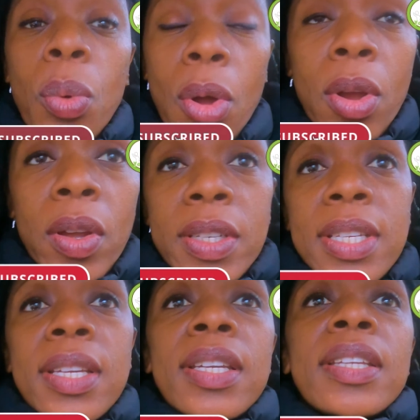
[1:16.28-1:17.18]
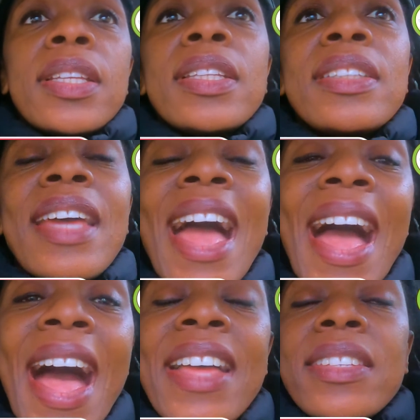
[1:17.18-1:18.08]
a word
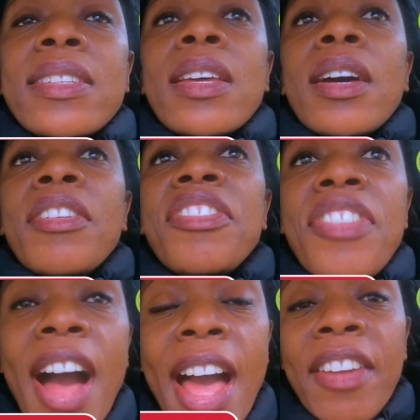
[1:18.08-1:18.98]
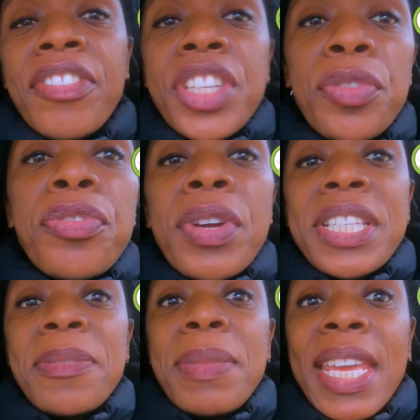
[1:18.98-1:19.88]
that has 5
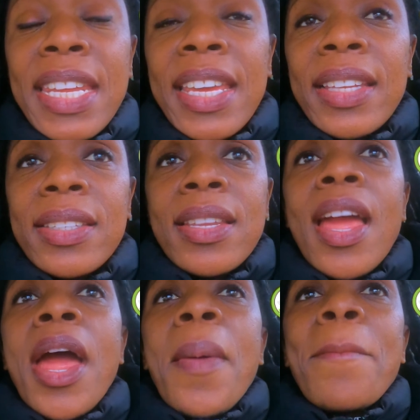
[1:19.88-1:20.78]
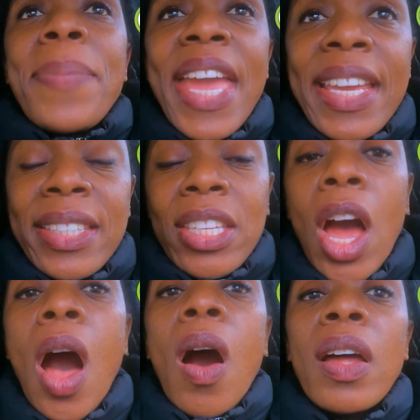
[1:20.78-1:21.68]
different meanings based
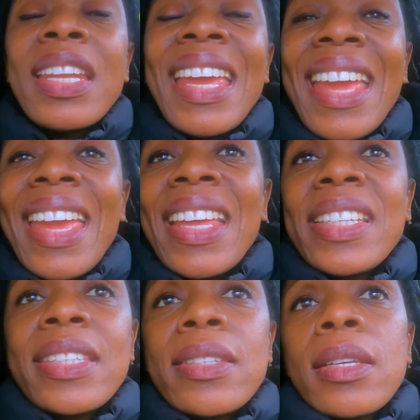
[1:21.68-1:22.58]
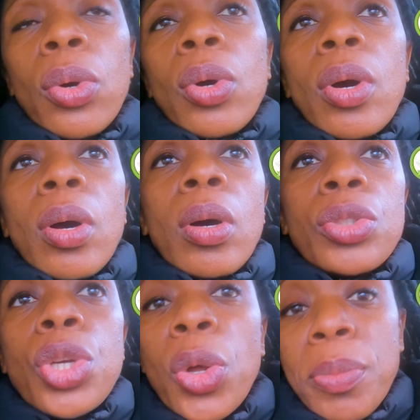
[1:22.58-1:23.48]
on its
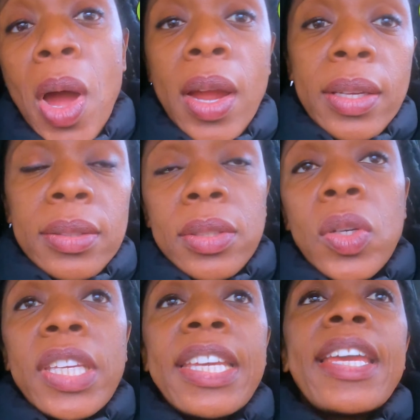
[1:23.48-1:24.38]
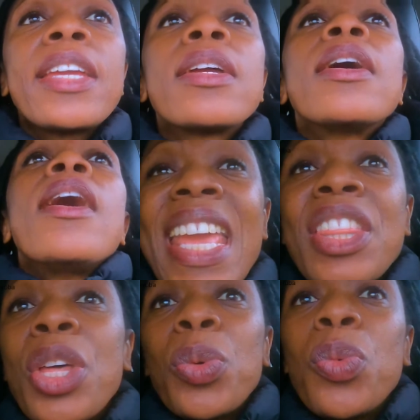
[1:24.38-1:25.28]
tone marks, okay?
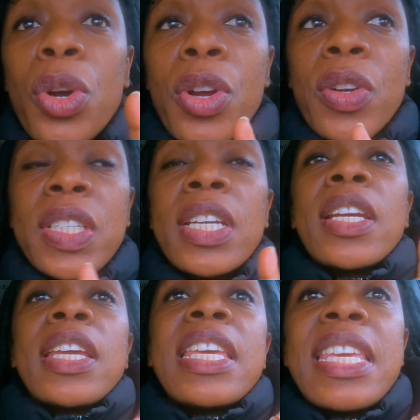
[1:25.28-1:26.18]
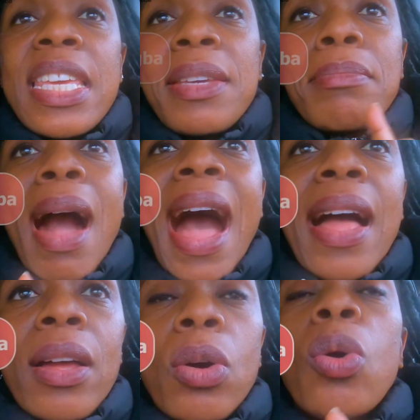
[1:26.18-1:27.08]
In the word
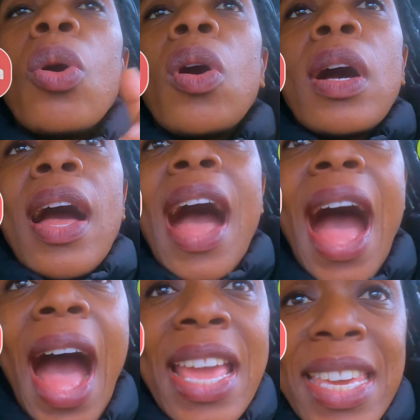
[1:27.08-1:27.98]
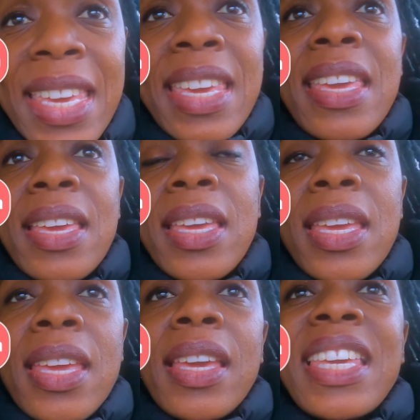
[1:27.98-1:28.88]
igba or I,
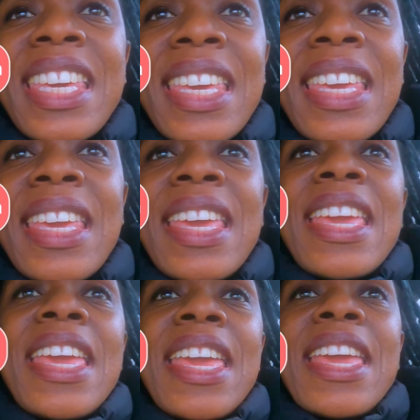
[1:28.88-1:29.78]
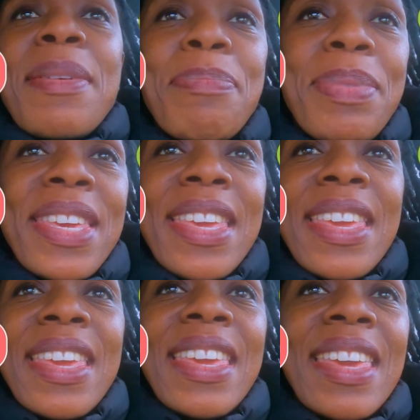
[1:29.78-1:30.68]
gi, bi,